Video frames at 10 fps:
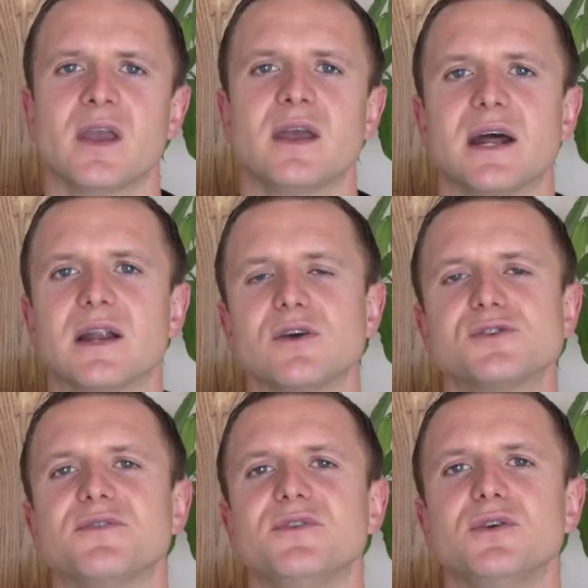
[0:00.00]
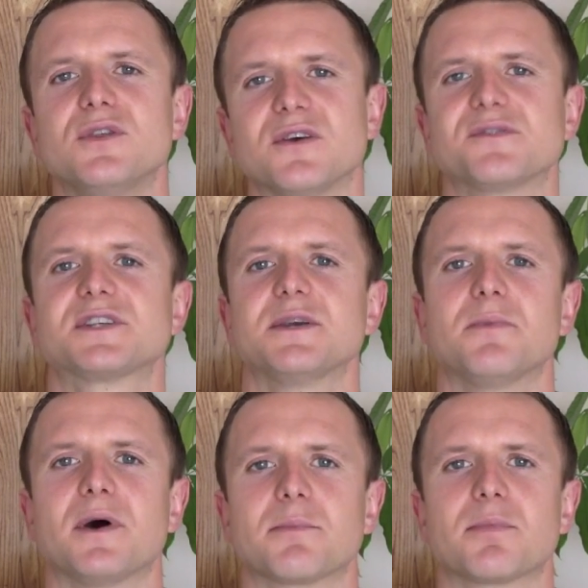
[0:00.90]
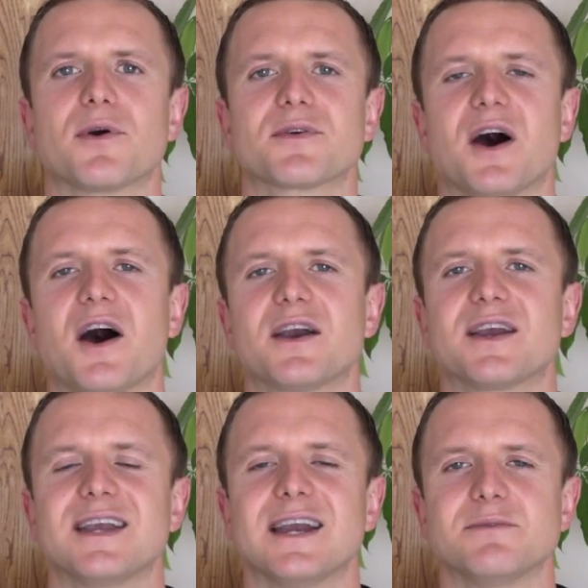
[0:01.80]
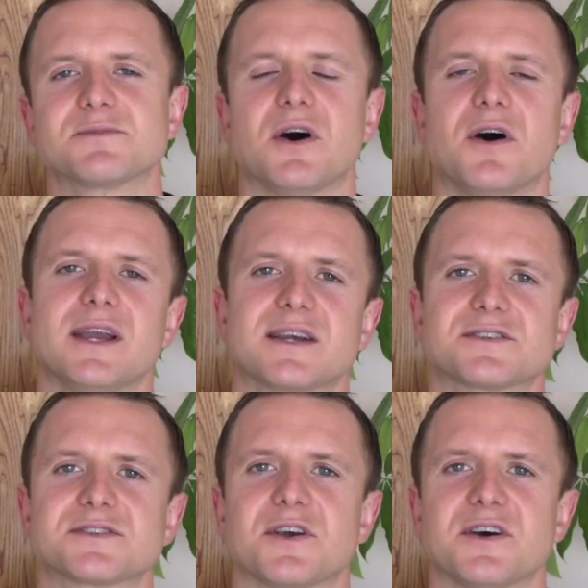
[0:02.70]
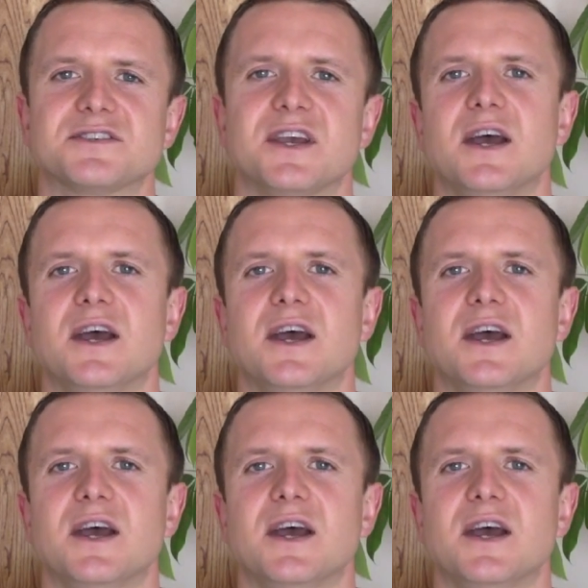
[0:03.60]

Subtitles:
Now, those of you that have seen my blog, The Hunger Games Eye Exercise,